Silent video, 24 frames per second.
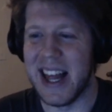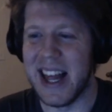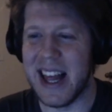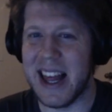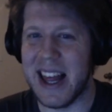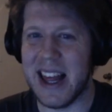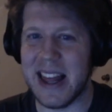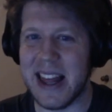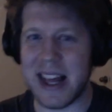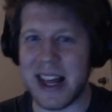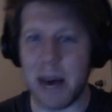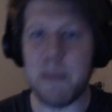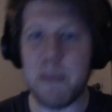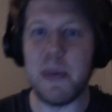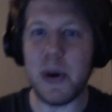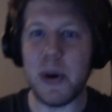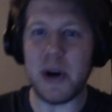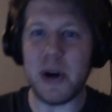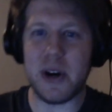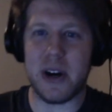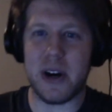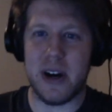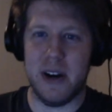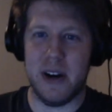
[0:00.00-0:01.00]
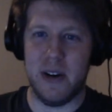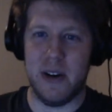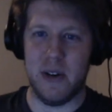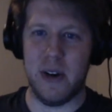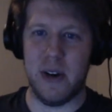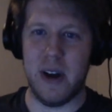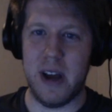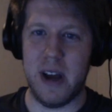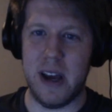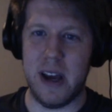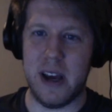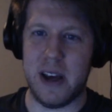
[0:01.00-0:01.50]
that book,
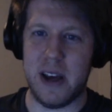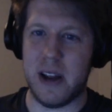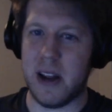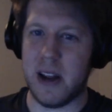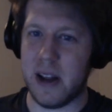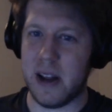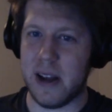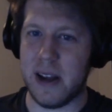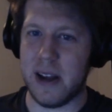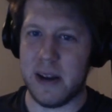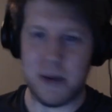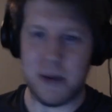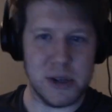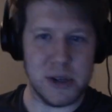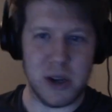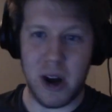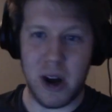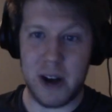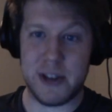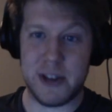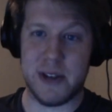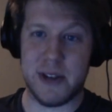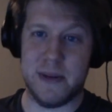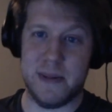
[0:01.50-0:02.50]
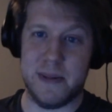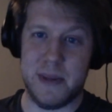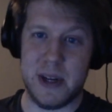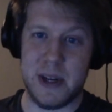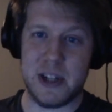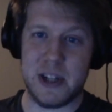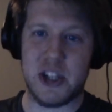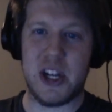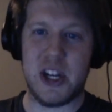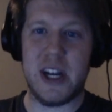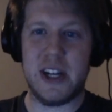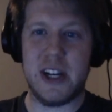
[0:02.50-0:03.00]
it was awesome. It
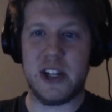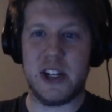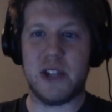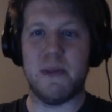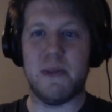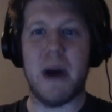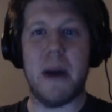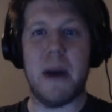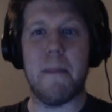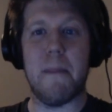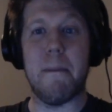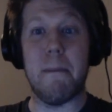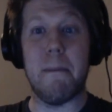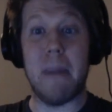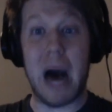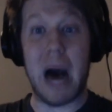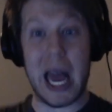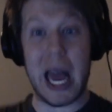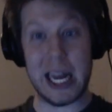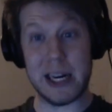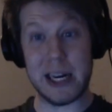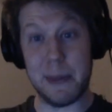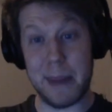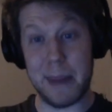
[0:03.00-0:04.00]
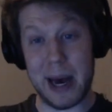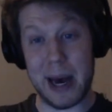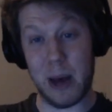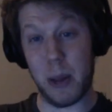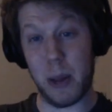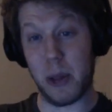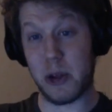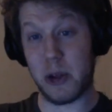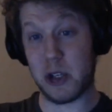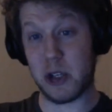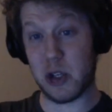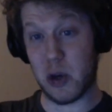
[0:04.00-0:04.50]
changed my mind about
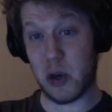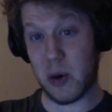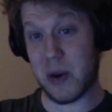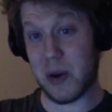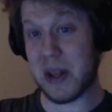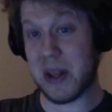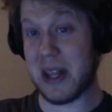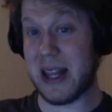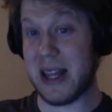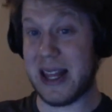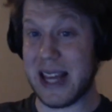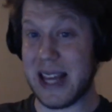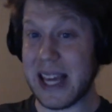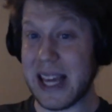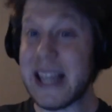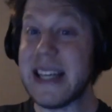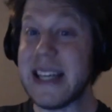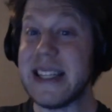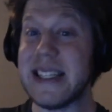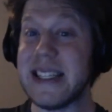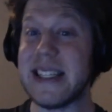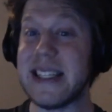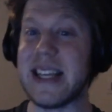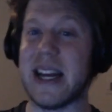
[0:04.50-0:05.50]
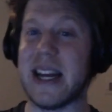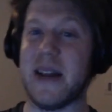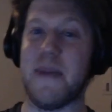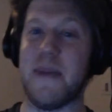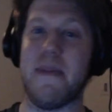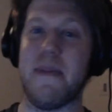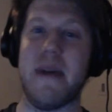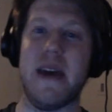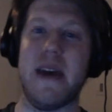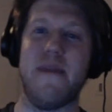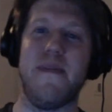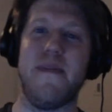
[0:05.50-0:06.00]
certain things, and it
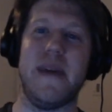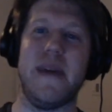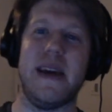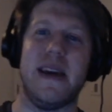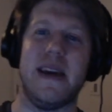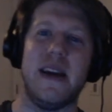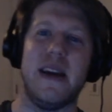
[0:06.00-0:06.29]
made me